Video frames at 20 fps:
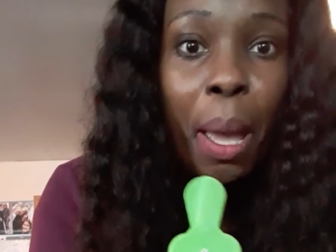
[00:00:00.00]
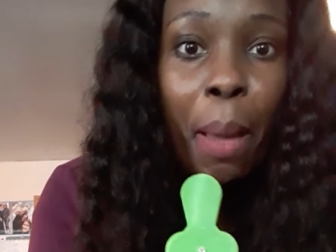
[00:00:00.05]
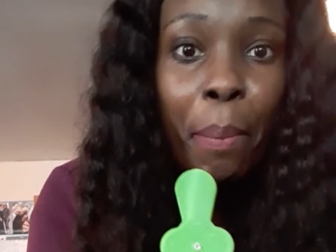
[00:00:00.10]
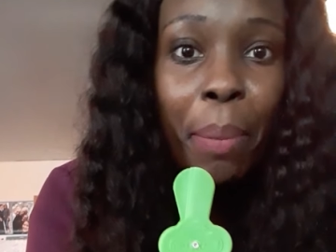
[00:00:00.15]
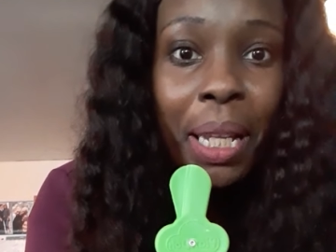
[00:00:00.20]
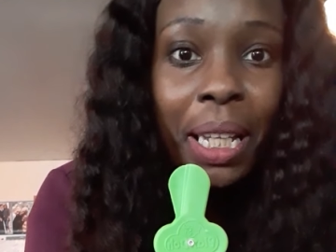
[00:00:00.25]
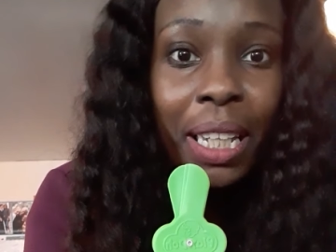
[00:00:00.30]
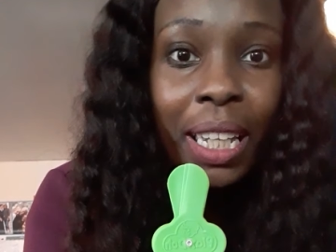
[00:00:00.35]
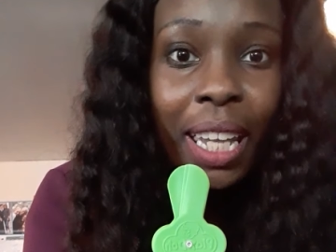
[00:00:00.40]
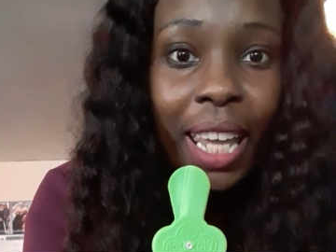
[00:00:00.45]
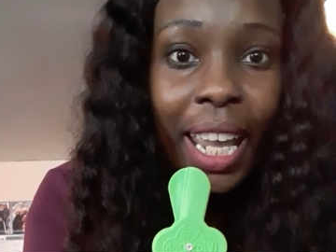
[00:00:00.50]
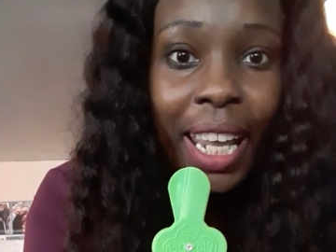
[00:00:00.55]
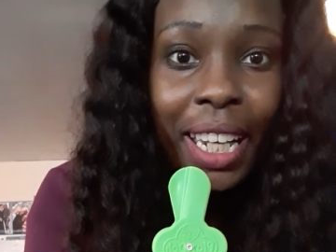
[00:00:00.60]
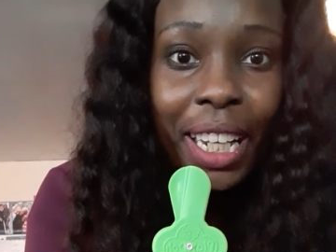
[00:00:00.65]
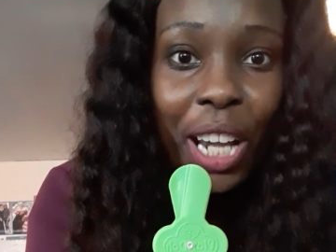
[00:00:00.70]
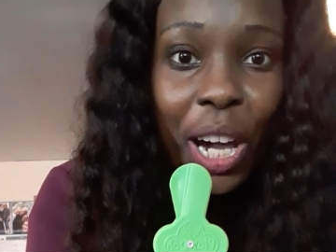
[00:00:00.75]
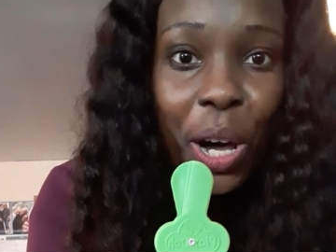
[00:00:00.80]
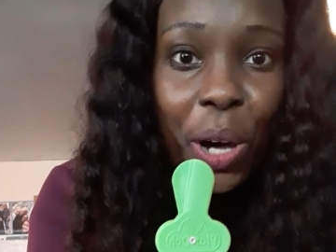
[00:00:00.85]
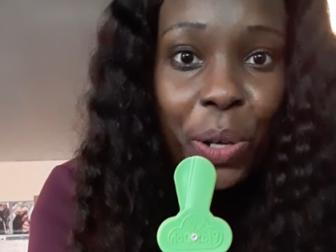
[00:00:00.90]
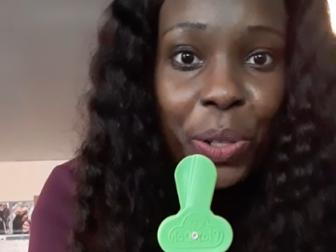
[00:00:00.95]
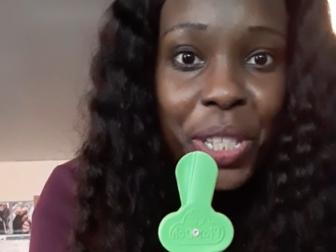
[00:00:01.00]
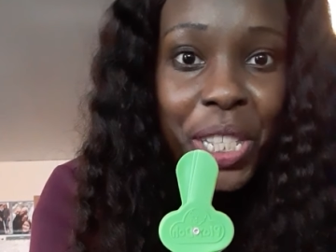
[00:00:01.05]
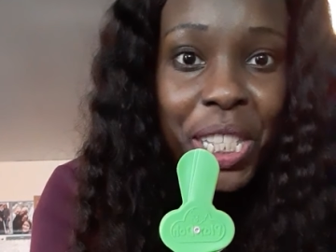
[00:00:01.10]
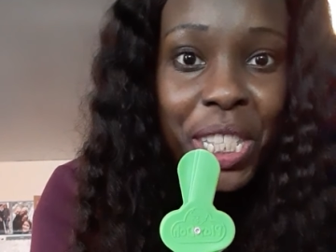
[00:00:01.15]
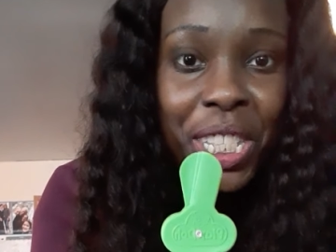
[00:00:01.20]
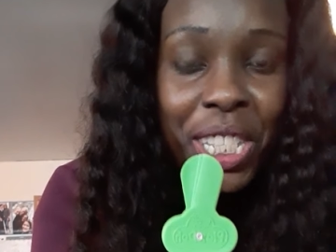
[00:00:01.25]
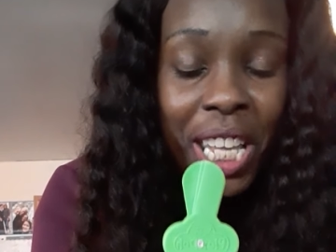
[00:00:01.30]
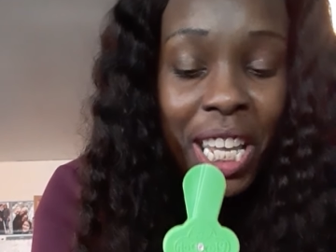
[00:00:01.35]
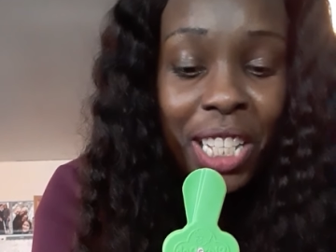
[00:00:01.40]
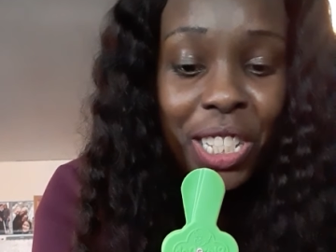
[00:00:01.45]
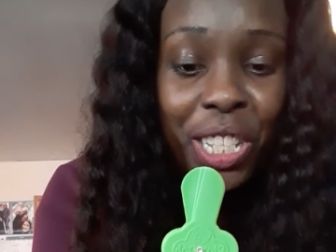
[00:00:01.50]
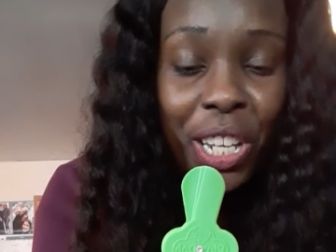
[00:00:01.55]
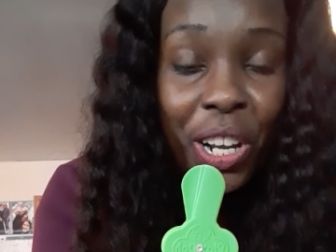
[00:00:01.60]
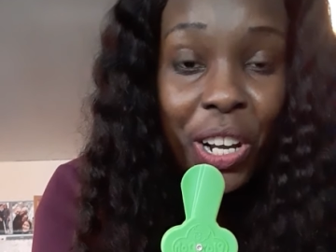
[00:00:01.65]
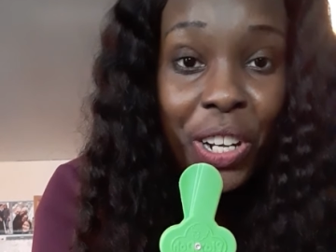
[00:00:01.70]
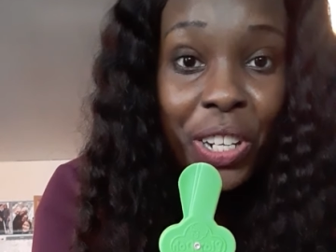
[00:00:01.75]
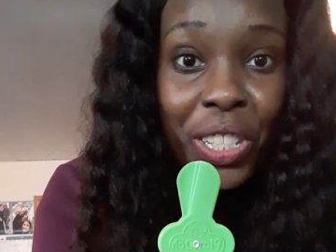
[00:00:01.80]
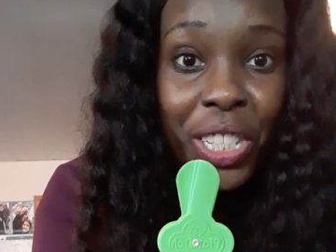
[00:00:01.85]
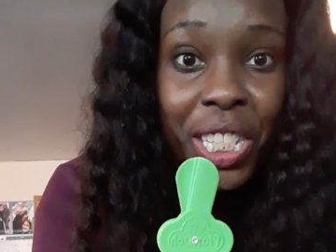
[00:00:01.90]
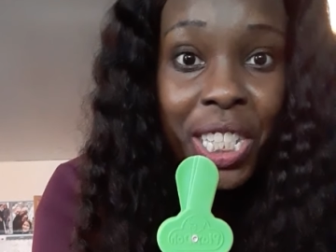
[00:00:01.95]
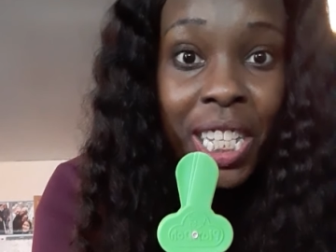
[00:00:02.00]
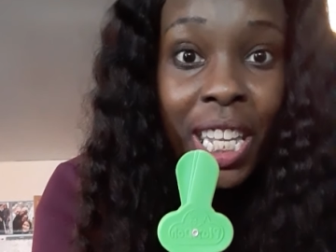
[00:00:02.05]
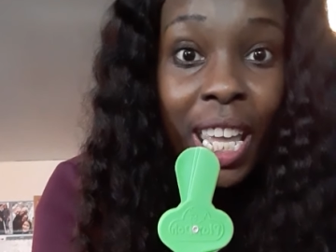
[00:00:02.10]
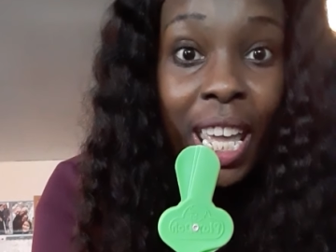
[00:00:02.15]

Play-Doh scissors